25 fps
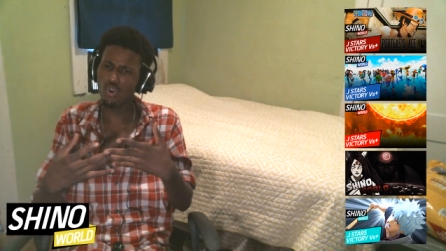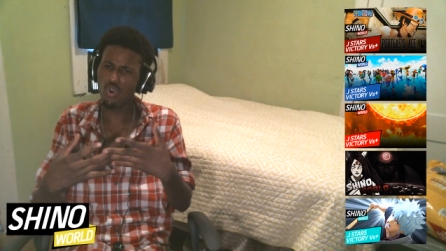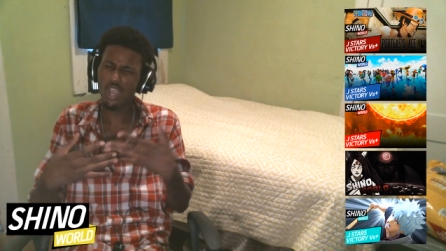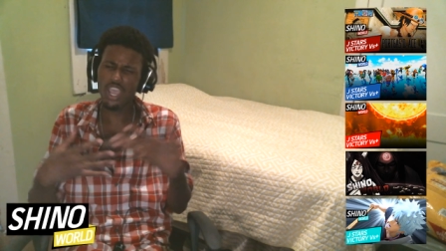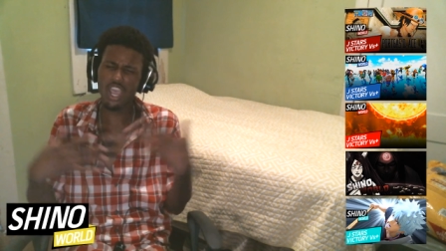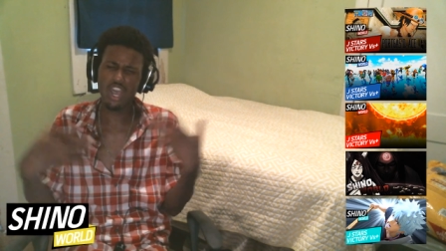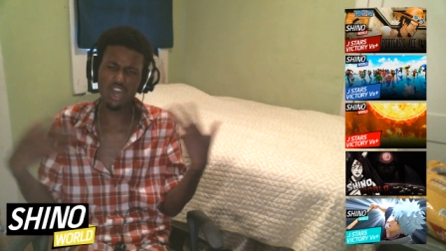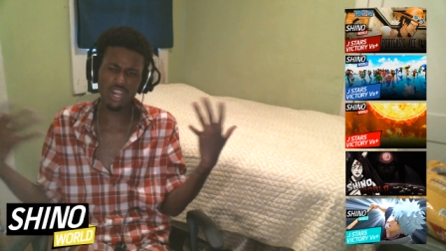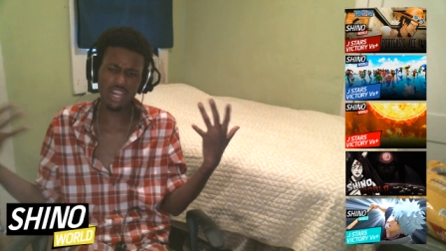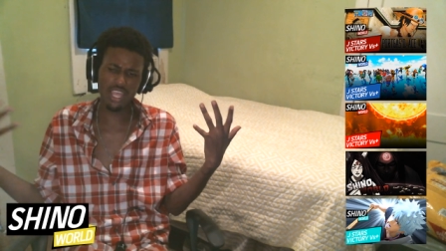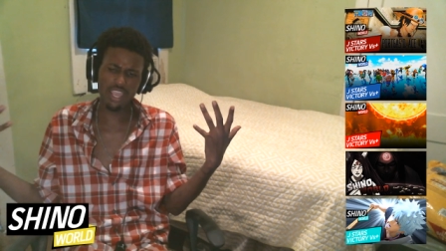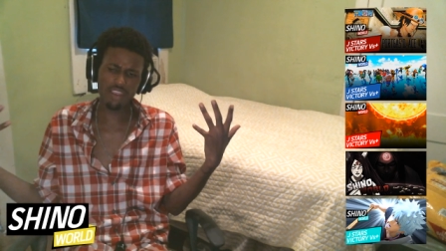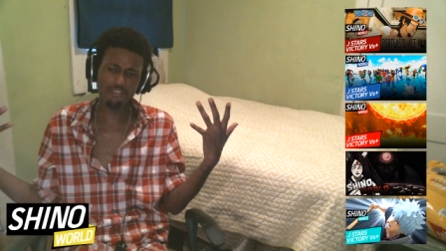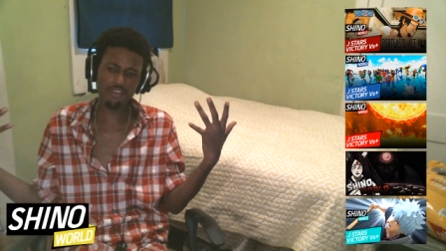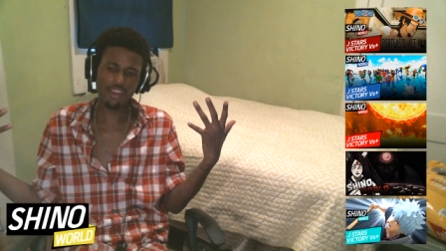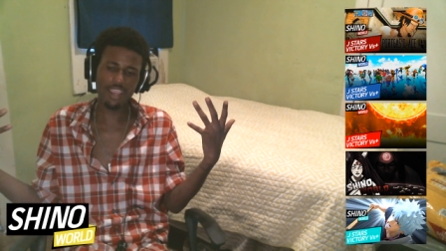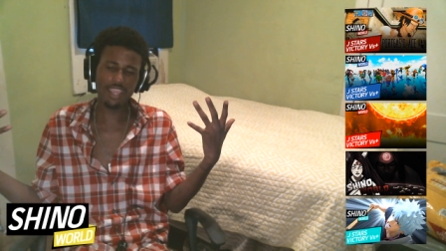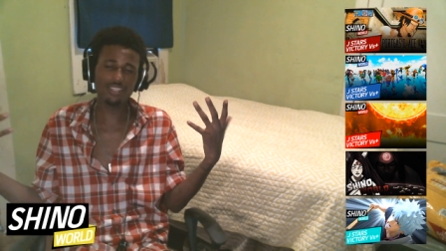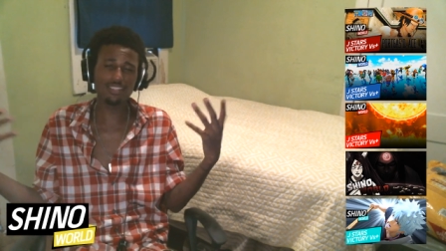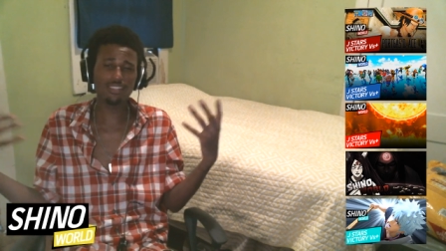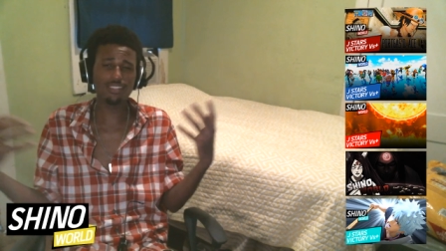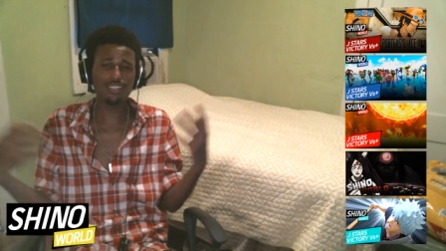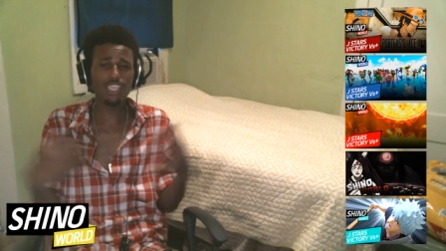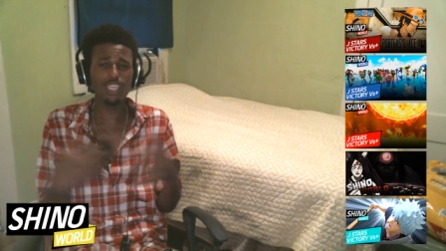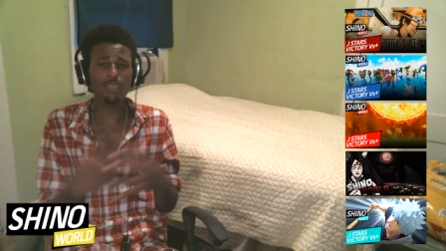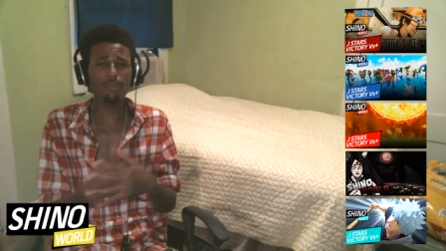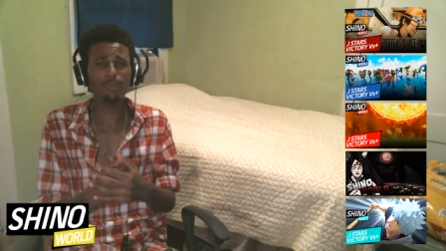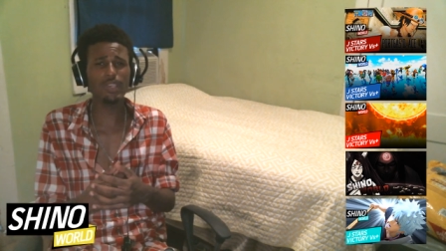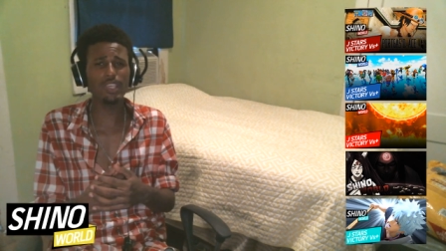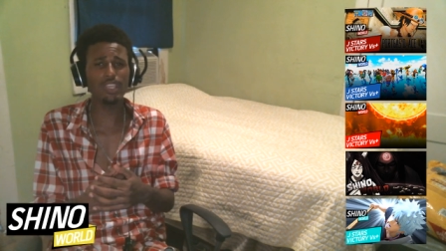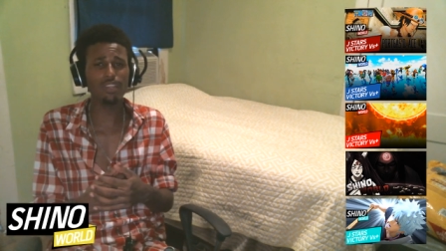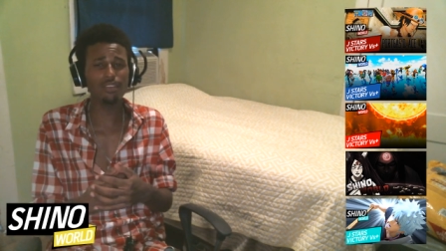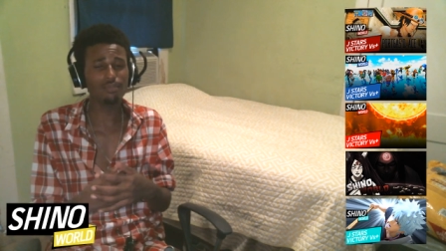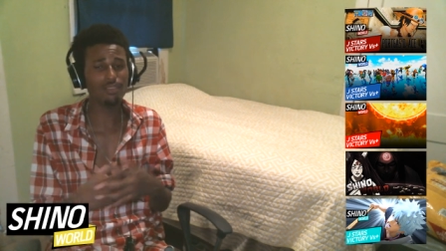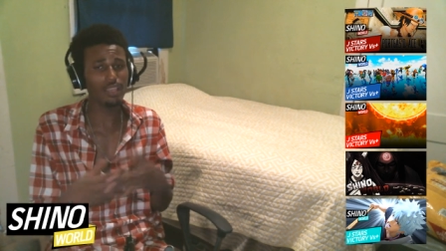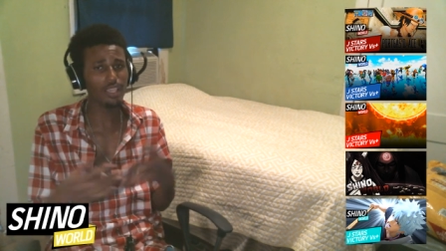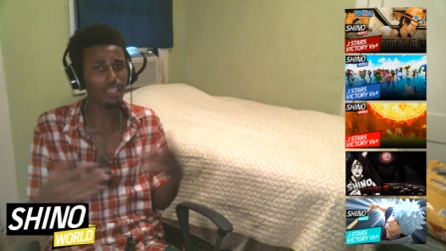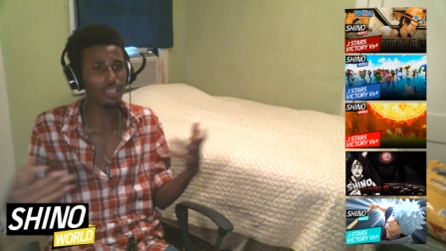all I ever ask is keep it
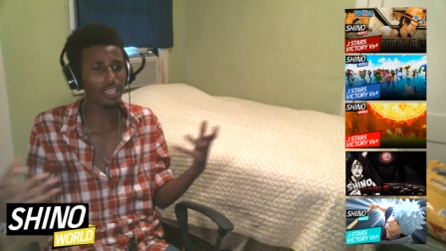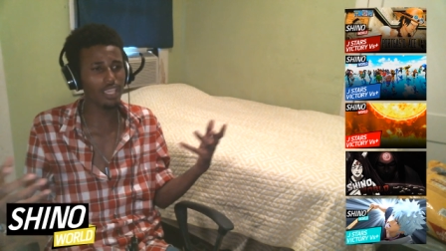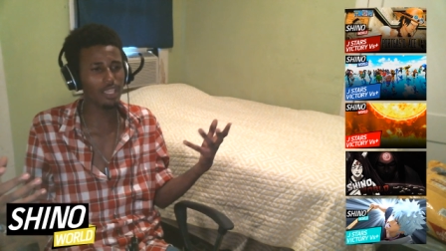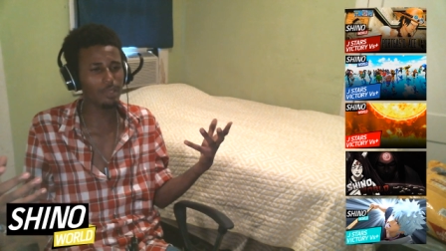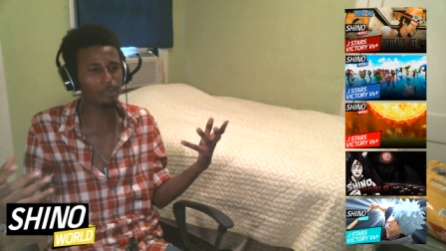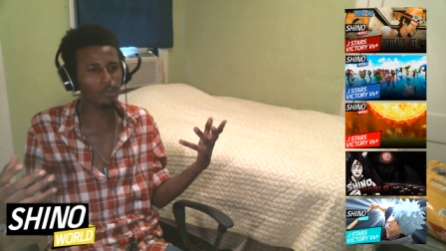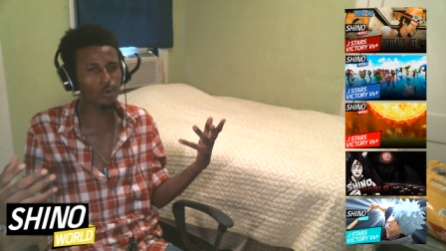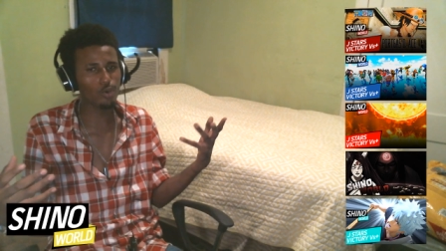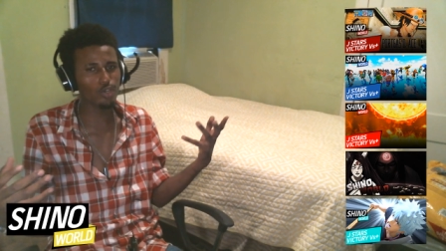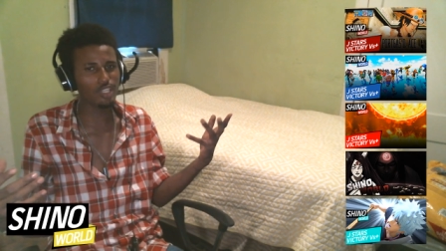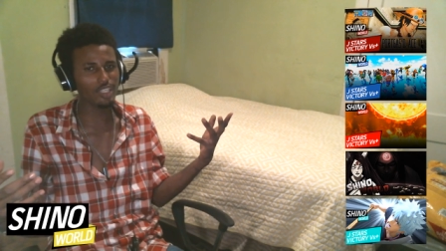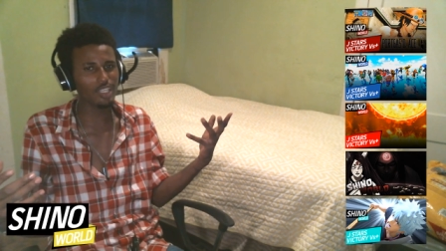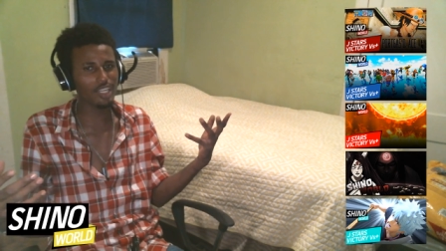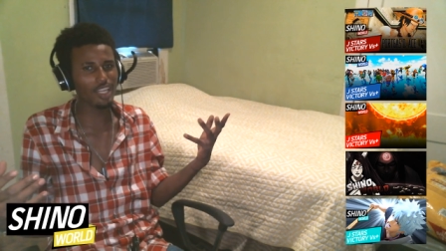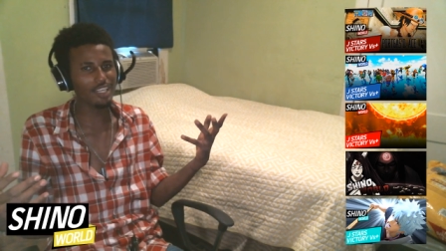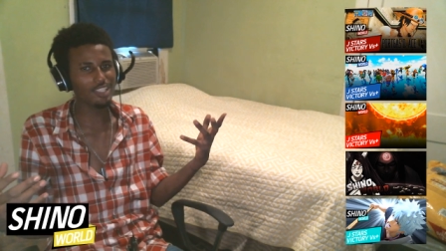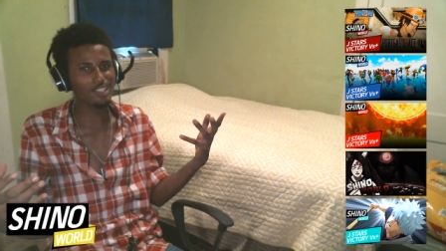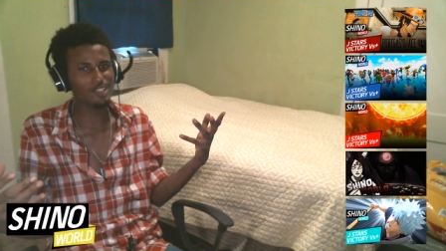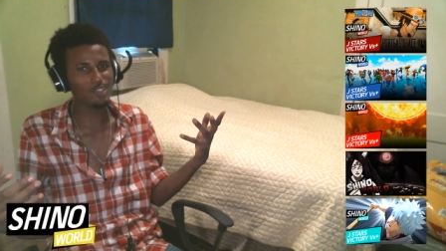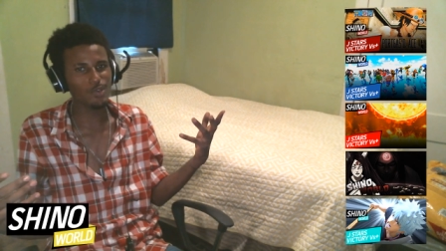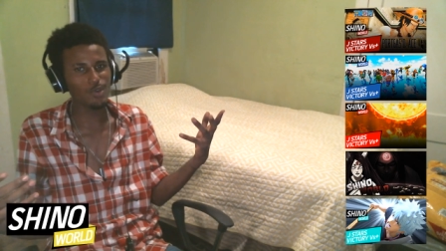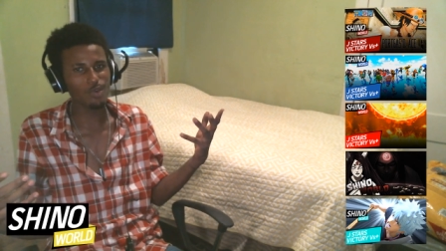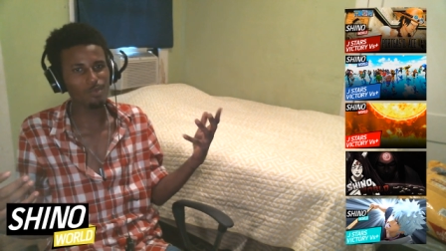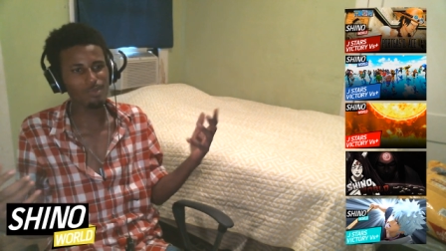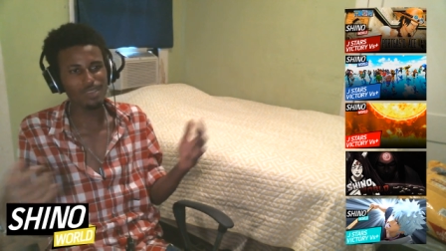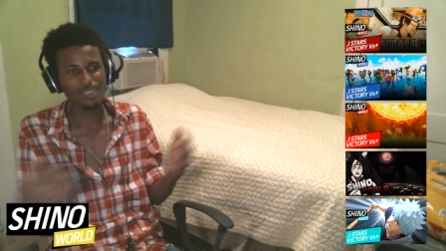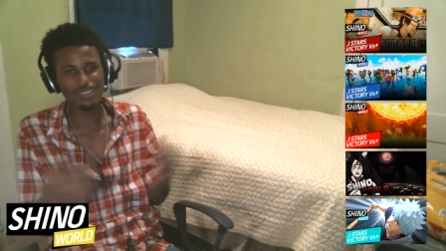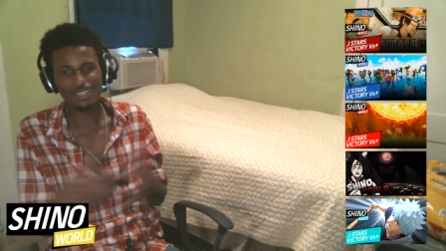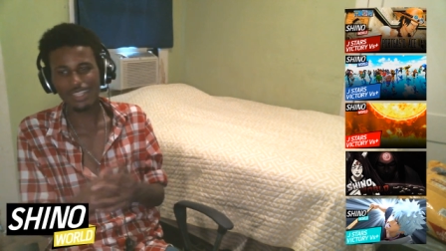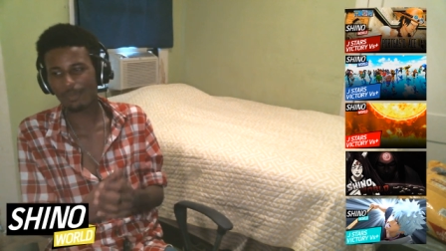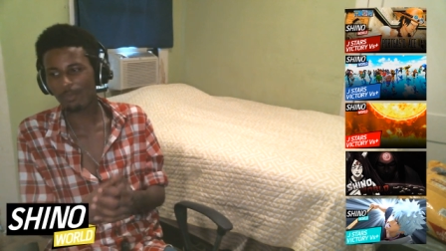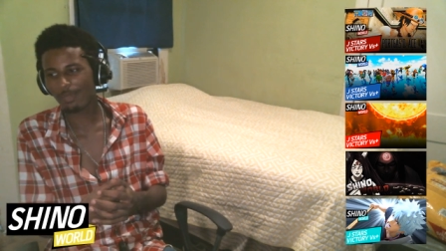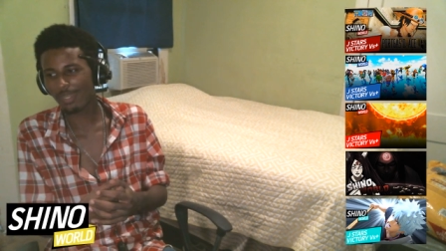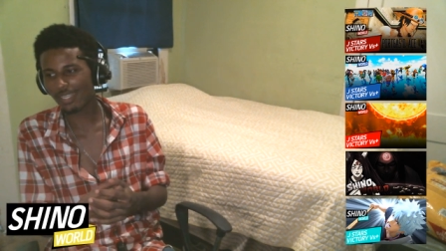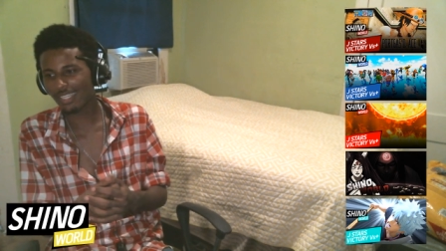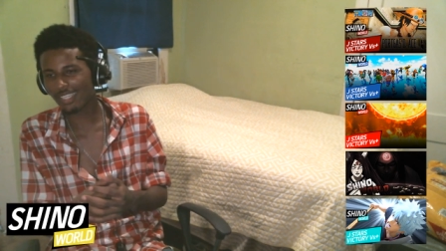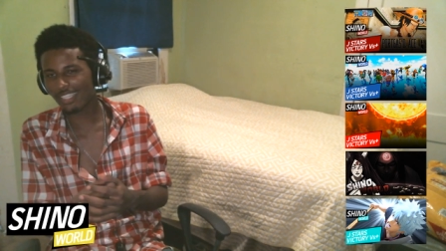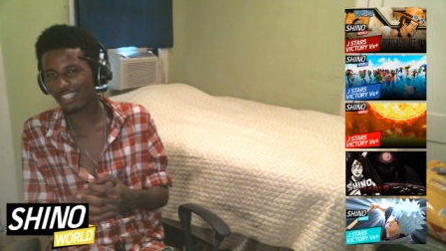8 more than 92 with me, like my
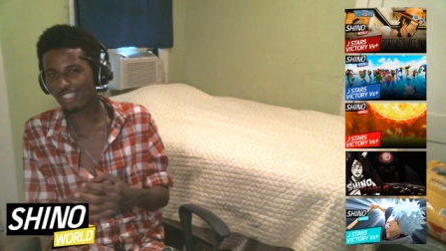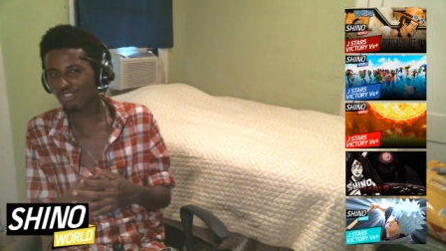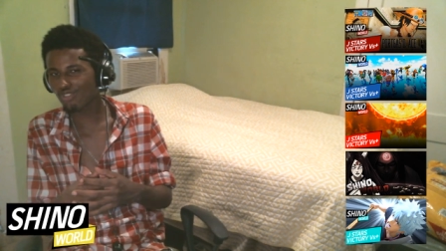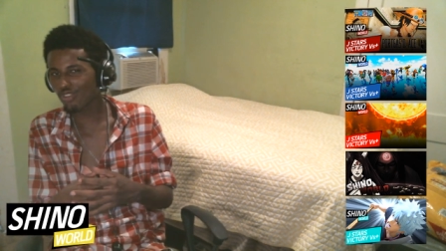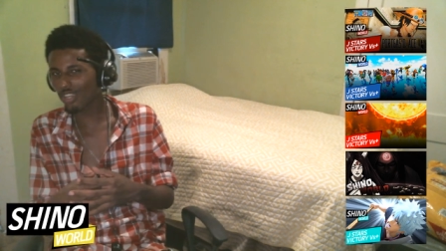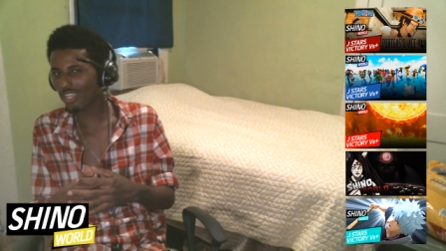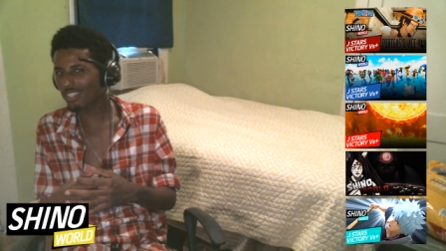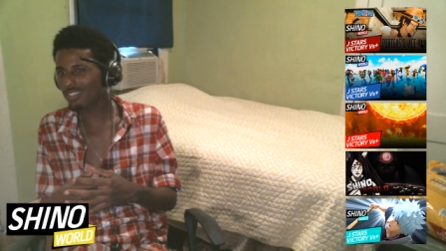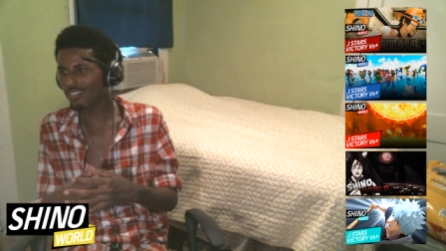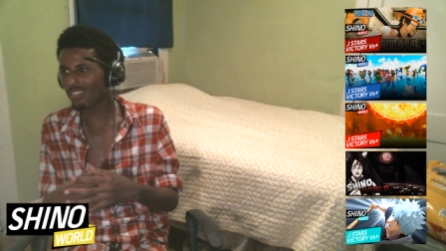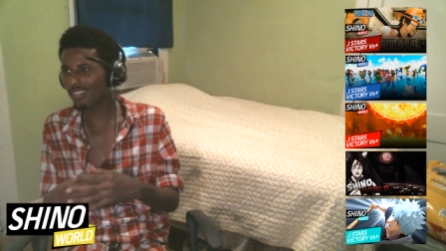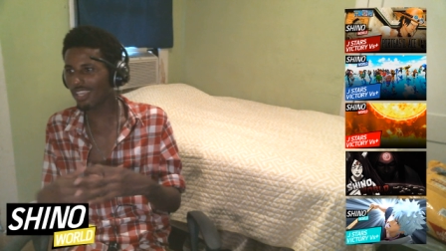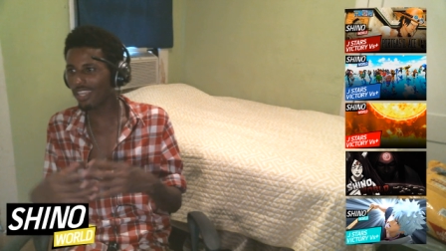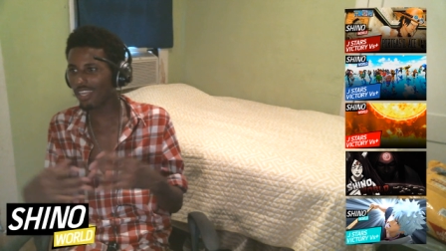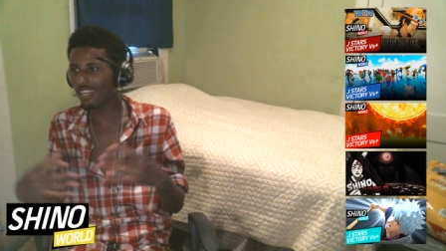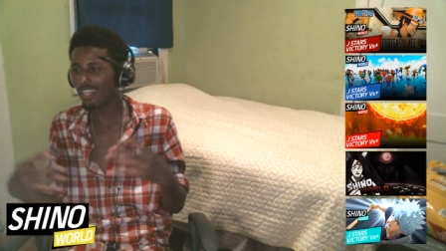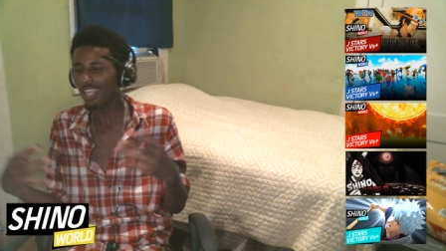nigga Drake said,